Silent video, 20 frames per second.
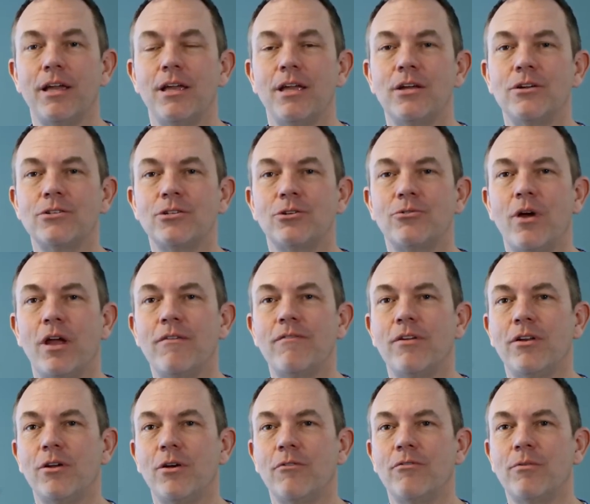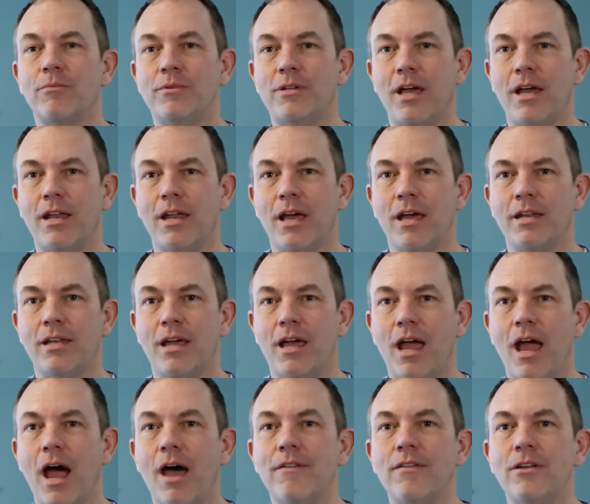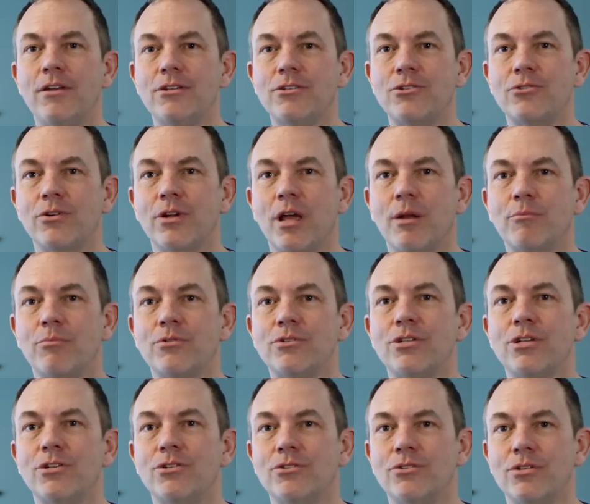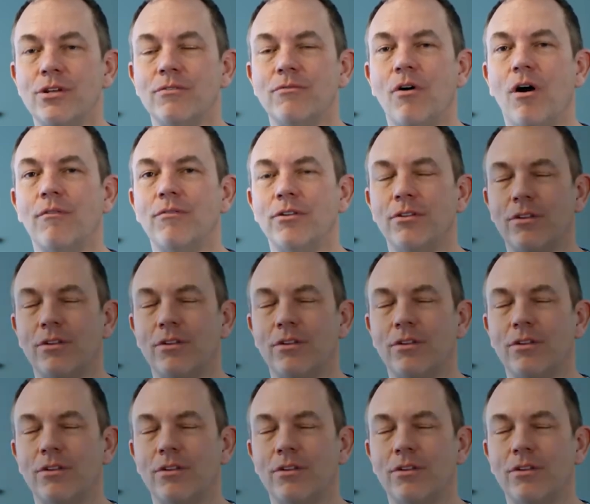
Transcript: Here's a great video from TED-Ed on the history and procedures involved